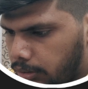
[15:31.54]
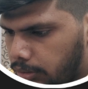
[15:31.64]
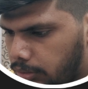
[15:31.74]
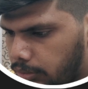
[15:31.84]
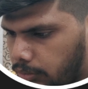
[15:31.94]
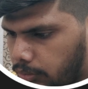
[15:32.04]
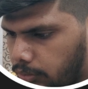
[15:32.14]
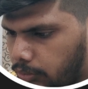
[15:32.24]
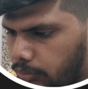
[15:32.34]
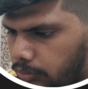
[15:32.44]

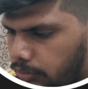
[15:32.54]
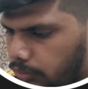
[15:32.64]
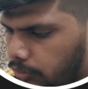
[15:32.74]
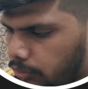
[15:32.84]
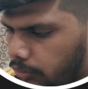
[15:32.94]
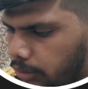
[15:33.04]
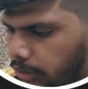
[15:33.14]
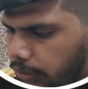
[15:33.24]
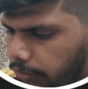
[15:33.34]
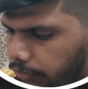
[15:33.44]
so
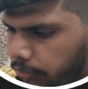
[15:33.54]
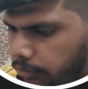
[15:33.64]
if